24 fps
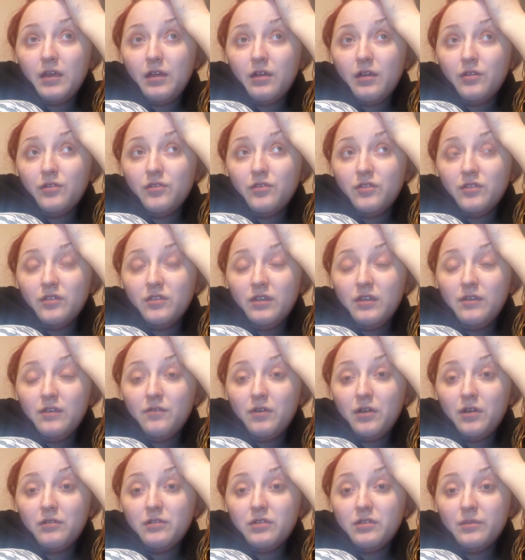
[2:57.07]
I'll just leave
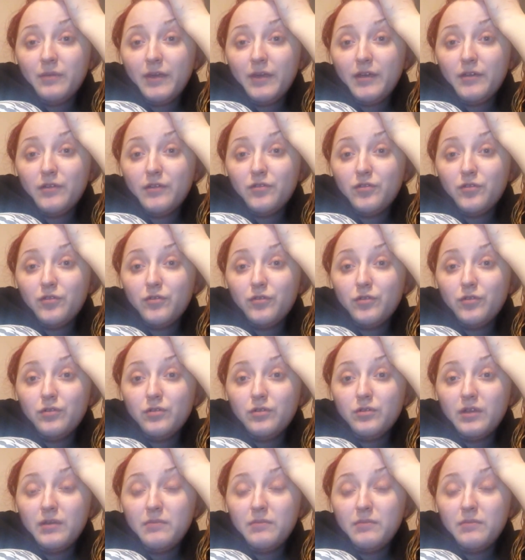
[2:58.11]
her out some extra food.